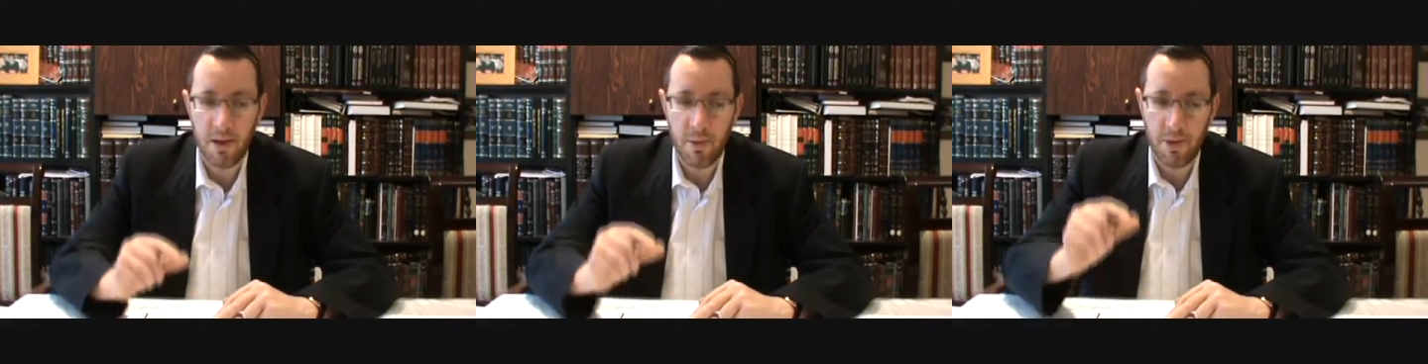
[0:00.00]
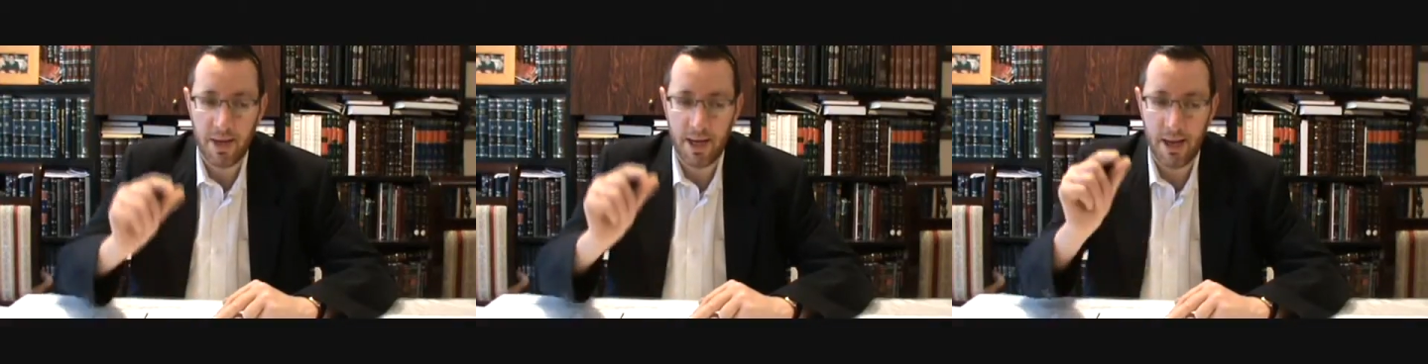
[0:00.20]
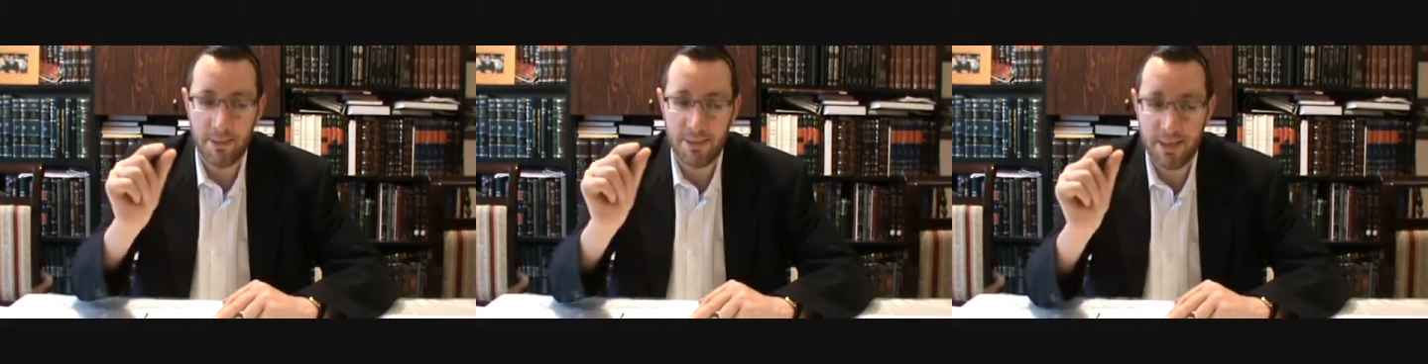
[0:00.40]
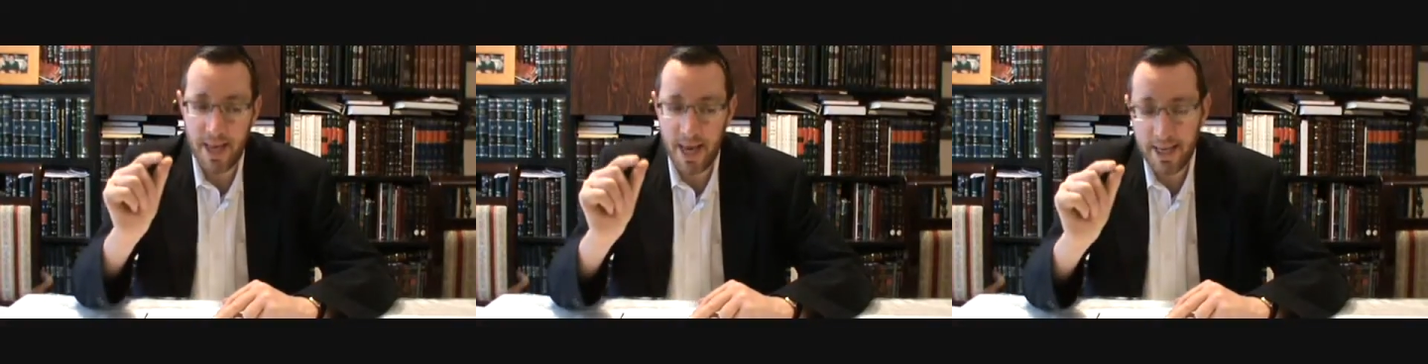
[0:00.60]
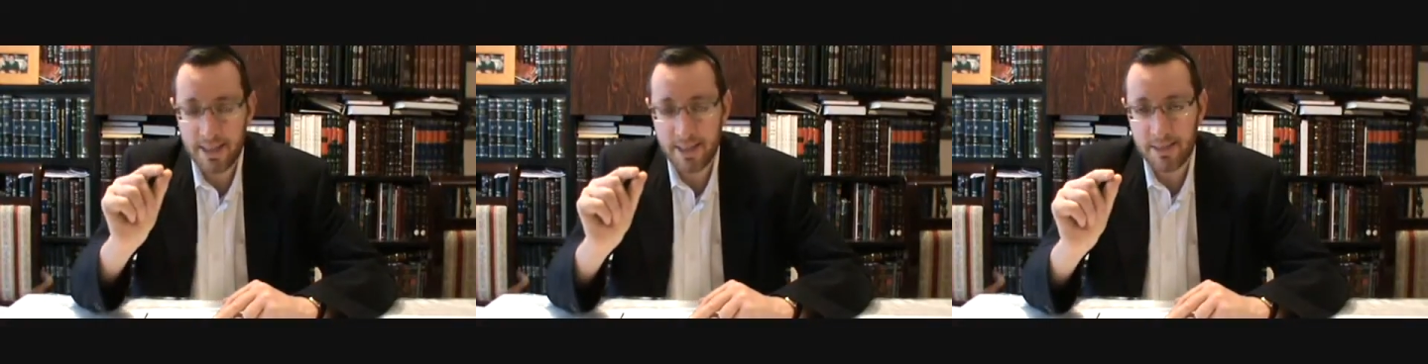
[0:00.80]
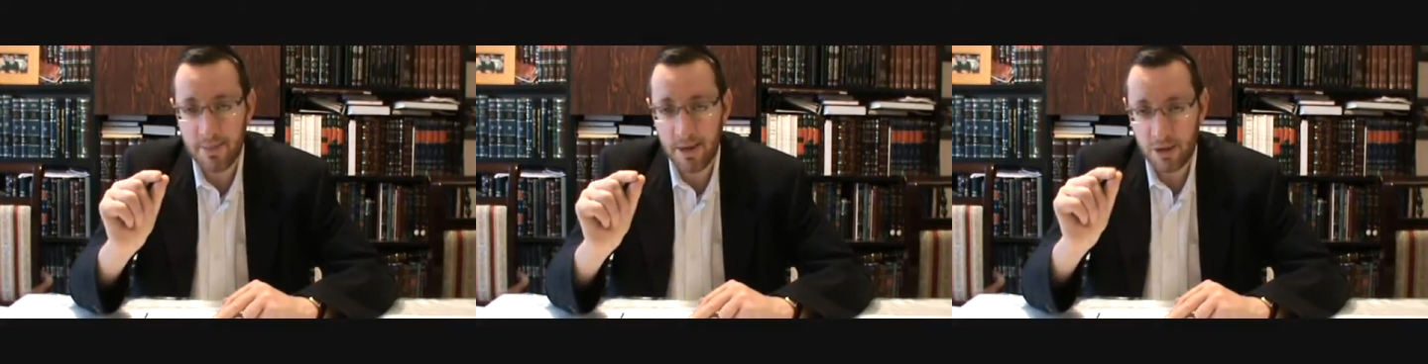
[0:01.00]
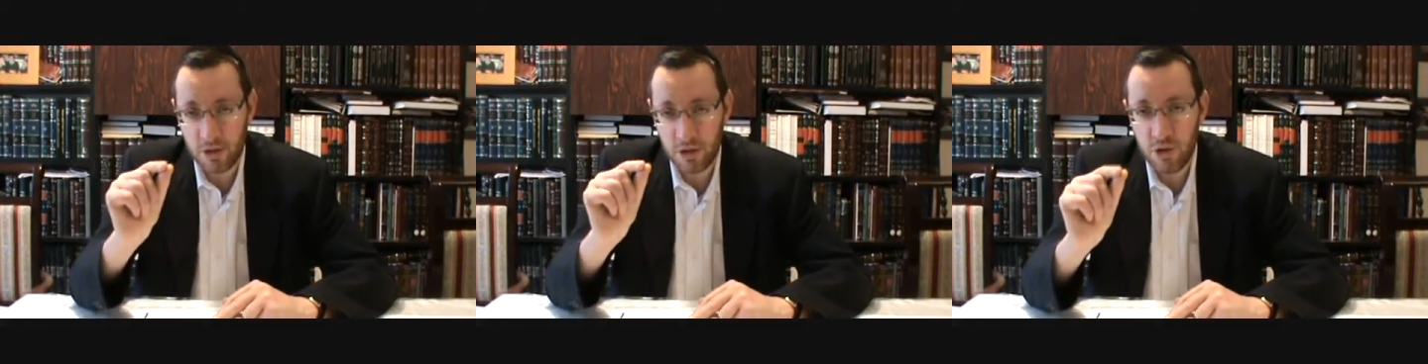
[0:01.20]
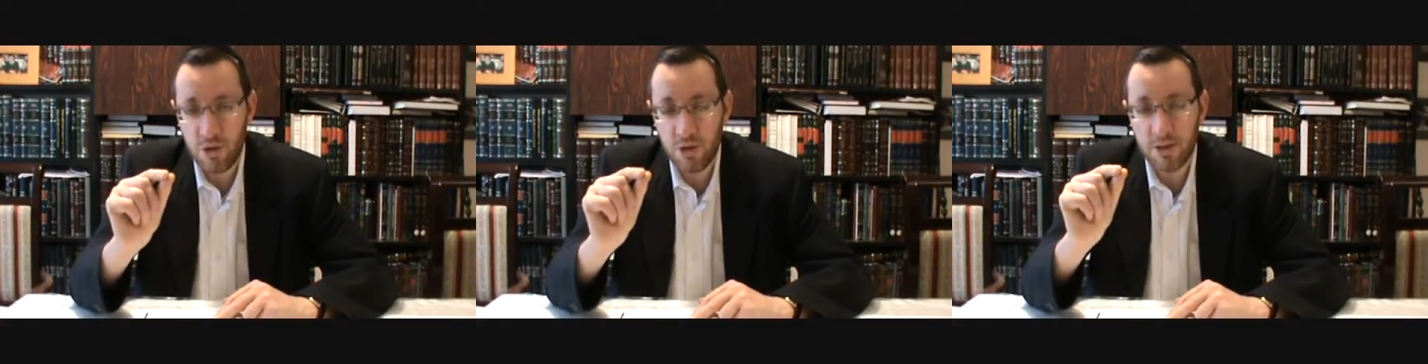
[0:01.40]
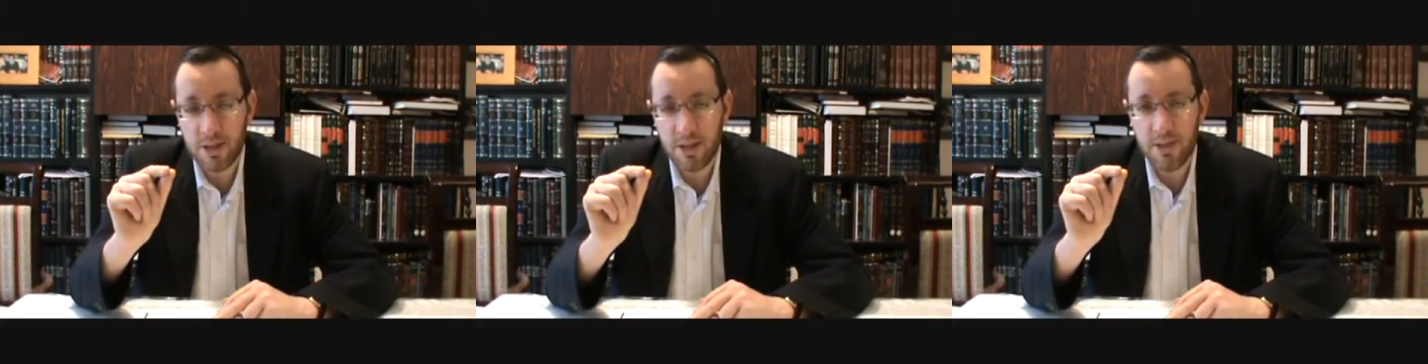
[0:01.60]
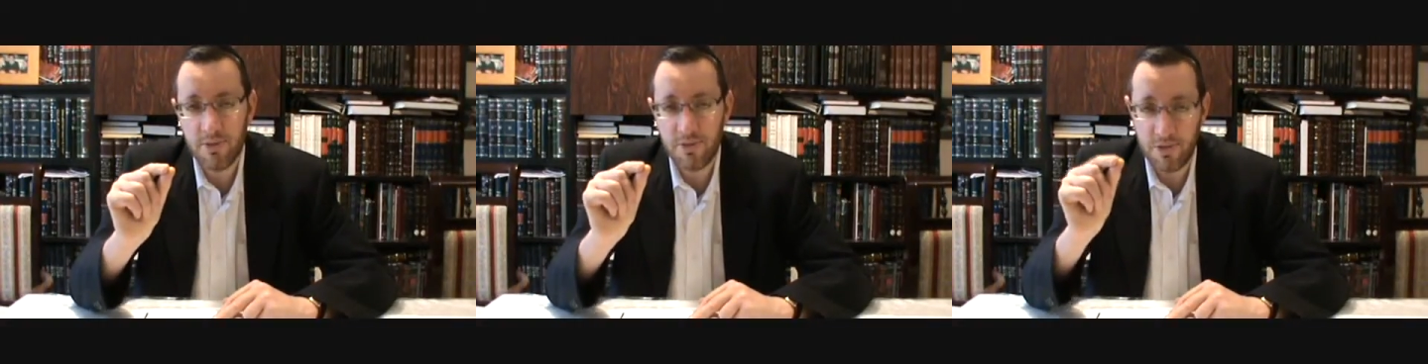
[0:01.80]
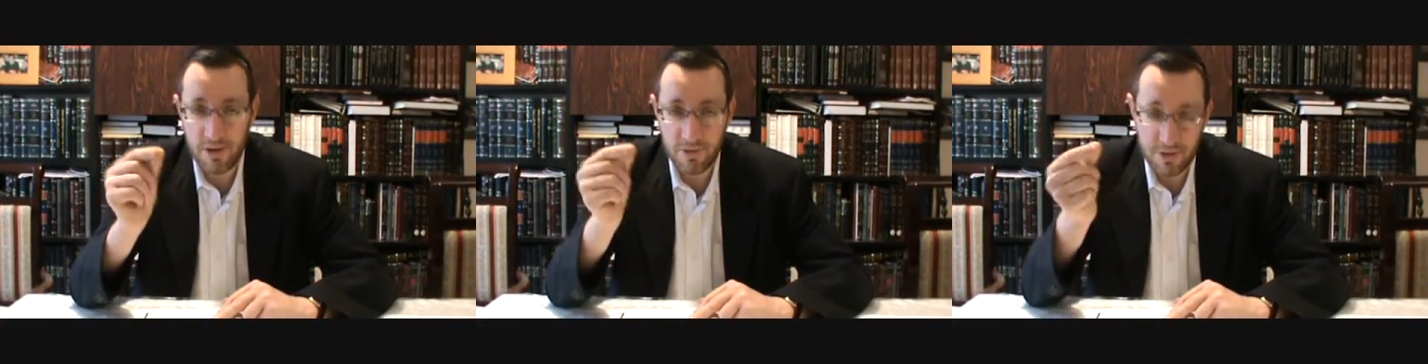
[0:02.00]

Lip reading: when it comes to eitzim, I could use it for